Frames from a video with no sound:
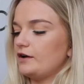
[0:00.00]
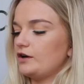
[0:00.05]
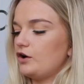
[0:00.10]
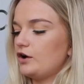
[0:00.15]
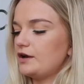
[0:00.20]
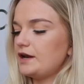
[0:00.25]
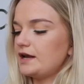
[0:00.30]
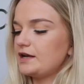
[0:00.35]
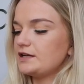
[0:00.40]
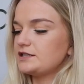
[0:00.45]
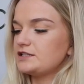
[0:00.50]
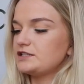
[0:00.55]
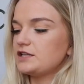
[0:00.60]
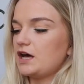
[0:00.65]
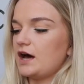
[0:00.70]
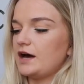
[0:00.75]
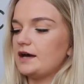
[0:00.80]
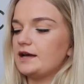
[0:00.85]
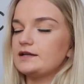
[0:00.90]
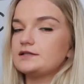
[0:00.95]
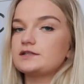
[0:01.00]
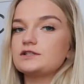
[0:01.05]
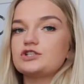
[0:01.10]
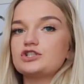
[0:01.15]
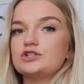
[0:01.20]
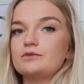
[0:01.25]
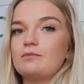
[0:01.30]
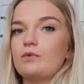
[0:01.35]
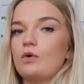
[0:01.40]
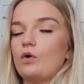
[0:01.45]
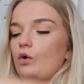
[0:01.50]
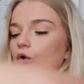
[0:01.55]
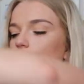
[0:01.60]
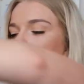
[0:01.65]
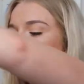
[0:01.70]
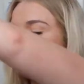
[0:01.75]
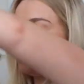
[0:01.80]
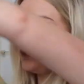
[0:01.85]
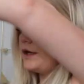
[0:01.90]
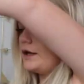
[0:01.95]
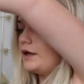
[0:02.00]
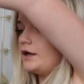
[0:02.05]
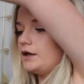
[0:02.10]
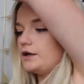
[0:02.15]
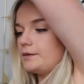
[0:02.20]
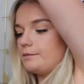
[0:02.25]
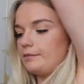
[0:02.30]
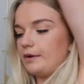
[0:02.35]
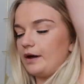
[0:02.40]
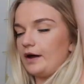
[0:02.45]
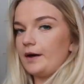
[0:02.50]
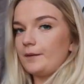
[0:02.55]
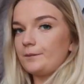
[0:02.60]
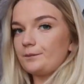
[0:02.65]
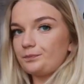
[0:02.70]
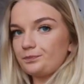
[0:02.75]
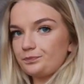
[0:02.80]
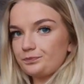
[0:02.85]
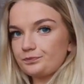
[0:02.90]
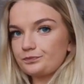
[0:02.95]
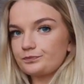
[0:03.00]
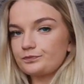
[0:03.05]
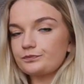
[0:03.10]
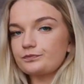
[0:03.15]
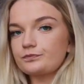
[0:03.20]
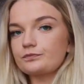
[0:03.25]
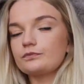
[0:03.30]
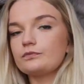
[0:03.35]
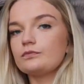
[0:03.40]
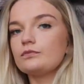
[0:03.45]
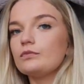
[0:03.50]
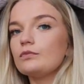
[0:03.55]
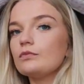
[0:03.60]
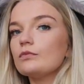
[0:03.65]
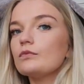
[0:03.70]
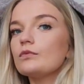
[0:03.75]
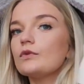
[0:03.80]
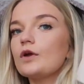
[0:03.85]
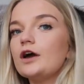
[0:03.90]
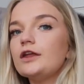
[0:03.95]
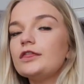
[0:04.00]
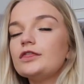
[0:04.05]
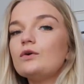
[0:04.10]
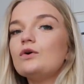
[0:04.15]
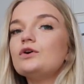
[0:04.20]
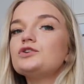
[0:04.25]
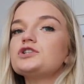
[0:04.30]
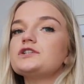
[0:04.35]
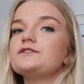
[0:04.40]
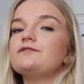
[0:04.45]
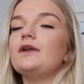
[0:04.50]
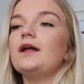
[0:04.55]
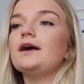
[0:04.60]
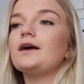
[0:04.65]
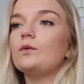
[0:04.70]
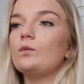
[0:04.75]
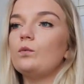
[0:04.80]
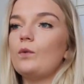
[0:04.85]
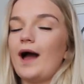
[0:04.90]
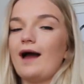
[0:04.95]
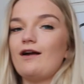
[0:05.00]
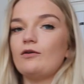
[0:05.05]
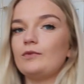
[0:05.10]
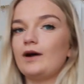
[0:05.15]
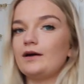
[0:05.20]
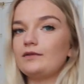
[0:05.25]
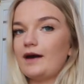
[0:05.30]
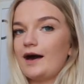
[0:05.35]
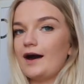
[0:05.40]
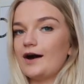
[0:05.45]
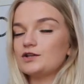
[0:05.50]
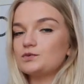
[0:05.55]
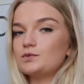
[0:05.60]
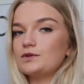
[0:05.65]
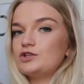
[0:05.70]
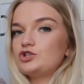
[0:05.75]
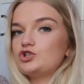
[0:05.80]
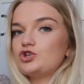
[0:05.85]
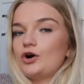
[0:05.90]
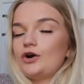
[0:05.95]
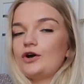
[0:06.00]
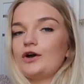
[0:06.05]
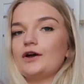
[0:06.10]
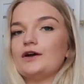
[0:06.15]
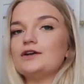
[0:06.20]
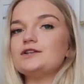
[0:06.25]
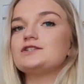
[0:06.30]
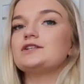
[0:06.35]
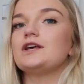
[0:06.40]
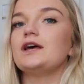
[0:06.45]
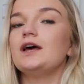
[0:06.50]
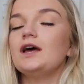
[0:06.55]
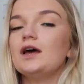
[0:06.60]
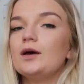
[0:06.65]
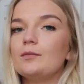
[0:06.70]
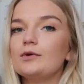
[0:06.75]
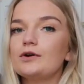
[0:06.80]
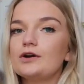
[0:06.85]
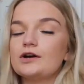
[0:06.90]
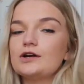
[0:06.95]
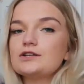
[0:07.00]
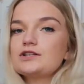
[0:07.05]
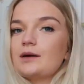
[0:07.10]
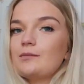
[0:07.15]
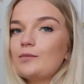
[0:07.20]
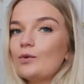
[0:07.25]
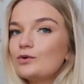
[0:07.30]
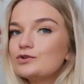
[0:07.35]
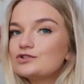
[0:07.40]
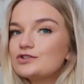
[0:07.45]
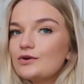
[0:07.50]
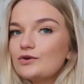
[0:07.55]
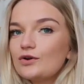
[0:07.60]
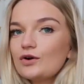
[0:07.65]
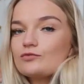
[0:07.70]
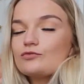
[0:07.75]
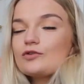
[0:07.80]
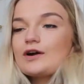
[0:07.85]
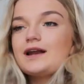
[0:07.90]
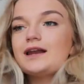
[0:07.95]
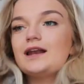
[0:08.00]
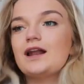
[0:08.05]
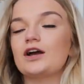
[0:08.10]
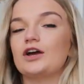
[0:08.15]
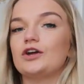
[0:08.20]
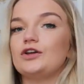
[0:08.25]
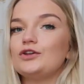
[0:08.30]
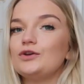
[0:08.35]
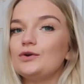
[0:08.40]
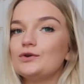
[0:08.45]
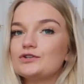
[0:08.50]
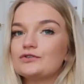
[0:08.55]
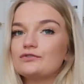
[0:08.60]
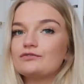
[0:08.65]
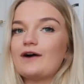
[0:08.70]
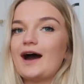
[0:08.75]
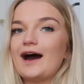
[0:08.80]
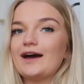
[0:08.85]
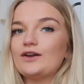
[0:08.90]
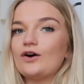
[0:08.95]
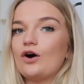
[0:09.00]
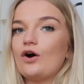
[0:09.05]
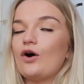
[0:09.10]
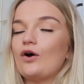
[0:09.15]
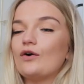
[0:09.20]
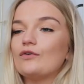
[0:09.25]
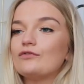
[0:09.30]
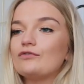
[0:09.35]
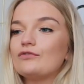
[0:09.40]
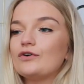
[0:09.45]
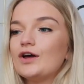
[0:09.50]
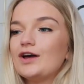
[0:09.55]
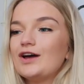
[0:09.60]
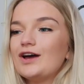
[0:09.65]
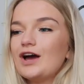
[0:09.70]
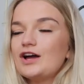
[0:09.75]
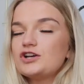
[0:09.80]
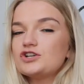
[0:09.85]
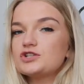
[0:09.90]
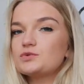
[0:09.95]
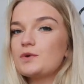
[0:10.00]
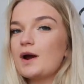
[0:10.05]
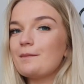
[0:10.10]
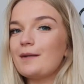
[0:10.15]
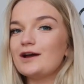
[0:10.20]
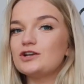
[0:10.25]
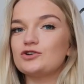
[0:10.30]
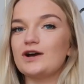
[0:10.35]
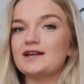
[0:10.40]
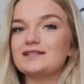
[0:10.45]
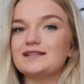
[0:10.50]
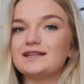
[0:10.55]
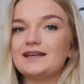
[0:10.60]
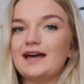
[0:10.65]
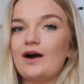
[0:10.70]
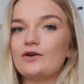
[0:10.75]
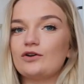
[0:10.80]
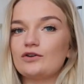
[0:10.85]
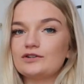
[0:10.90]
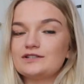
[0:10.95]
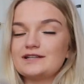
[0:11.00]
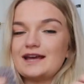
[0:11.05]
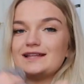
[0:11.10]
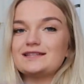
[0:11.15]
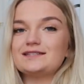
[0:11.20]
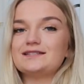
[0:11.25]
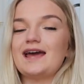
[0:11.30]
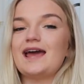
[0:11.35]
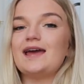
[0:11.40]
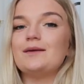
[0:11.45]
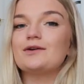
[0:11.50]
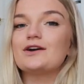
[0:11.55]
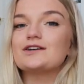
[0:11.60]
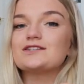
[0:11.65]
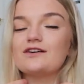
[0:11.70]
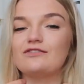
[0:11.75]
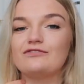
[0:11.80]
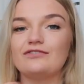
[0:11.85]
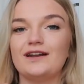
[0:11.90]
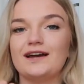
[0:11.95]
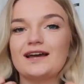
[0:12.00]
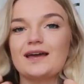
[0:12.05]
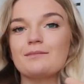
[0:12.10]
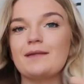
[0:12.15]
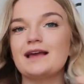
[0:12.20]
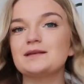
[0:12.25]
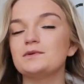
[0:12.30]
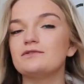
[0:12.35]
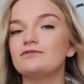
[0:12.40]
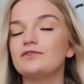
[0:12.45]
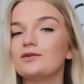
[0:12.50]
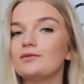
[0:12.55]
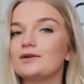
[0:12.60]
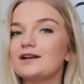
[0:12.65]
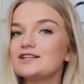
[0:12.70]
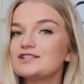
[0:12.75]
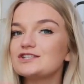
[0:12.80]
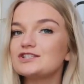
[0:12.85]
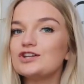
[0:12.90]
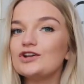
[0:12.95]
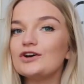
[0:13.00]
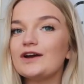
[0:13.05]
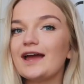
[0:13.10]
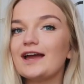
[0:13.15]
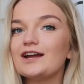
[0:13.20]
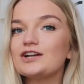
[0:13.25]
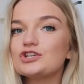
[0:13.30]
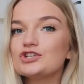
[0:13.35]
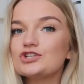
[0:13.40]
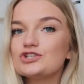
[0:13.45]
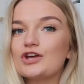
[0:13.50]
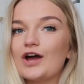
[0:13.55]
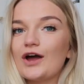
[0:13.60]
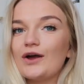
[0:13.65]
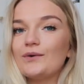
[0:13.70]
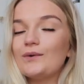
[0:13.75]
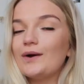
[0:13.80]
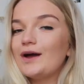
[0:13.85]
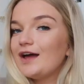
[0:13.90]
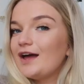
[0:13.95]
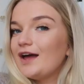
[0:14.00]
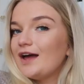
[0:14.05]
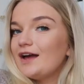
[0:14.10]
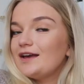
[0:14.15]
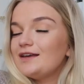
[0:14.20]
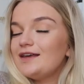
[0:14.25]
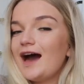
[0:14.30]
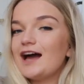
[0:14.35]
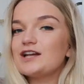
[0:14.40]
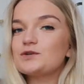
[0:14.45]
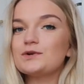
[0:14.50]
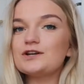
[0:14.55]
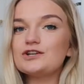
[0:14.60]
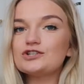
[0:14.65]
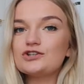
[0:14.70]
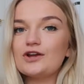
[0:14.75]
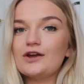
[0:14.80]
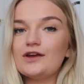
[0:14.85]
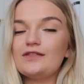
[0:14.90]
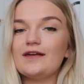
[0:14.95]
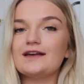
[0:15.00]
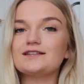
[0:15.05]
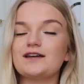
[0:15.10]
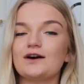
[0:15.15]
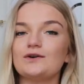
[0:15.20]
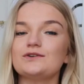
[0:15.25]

I got it in a size small. But I thought just for like wearing around the house with joggers, because I'm also not really like a huge fan of just wearing my dressing gown on day to day, because I feel like it makes me feel really sluggish. So yeah, I just wanted to show you this.